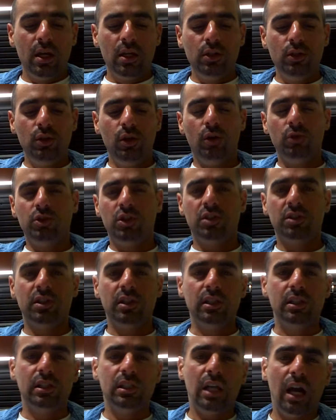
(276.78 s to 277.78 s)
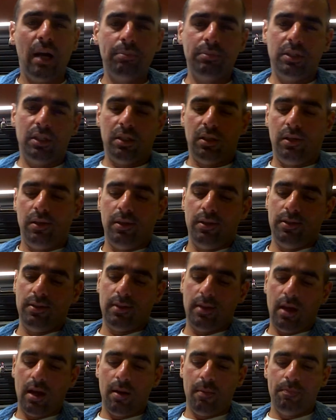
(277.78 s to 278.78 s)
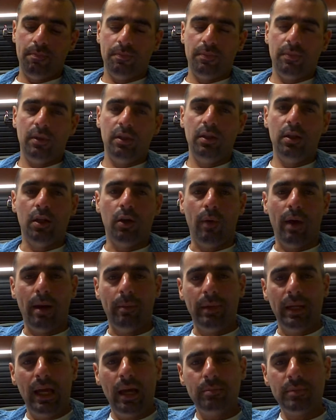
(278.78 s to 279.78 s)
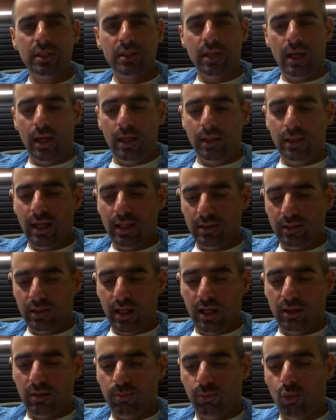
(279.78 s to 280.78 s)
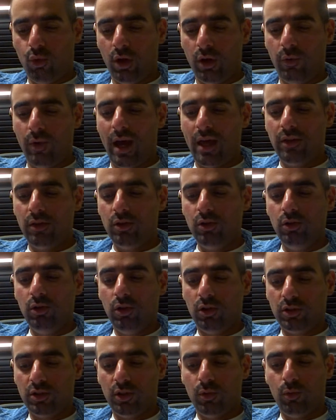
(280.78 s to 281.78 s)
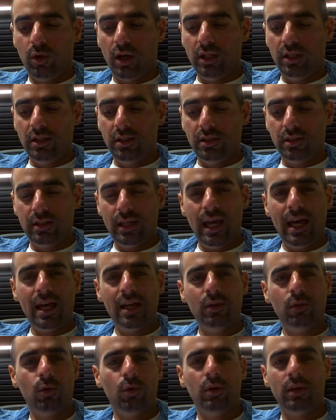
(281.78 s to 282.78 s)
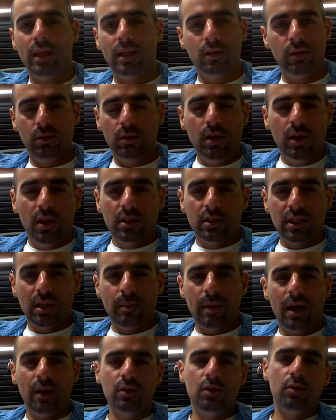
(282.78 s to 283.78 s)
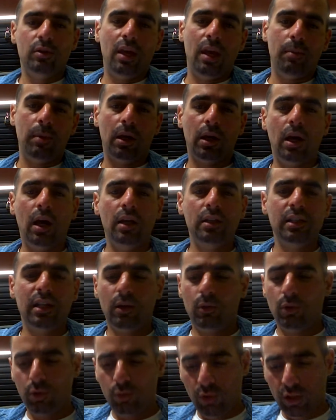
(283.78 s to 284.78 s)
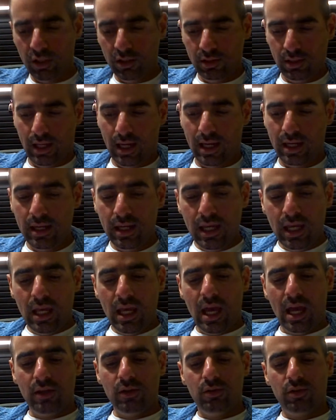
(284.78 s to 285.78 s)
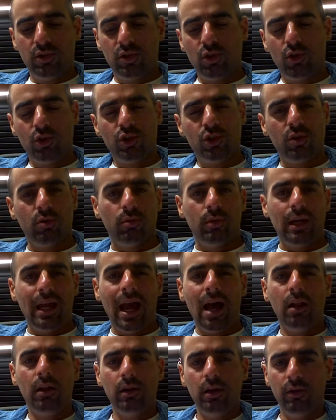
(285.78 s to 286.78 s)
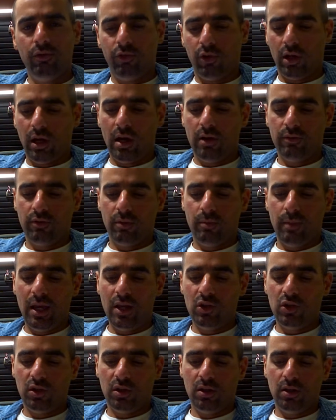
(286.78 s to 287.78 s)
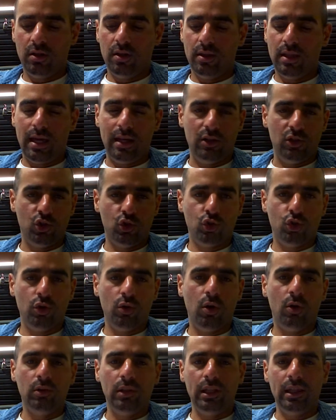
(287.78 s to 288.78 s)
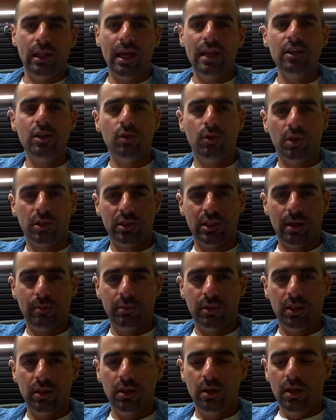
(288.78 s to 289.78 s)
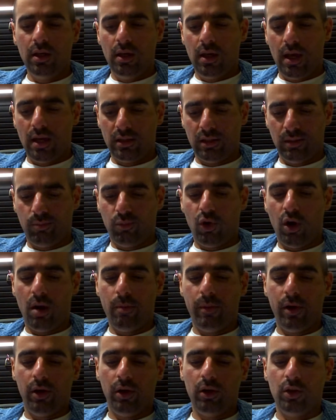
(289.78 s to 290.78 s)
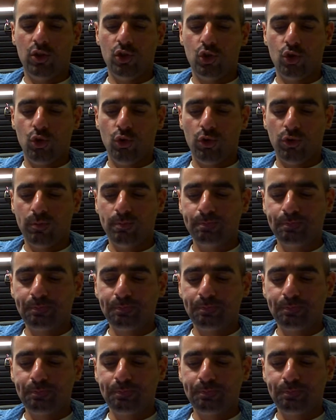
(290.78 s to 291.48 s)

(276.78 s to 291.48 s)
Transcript: You don't just adopt it because Eminem said it. That's not the point. Rather, you look to what he said, or that somehow you came in contact with what he said, and you search your reality for confirmation that it's true. Only then do you accept it as a primary good truth.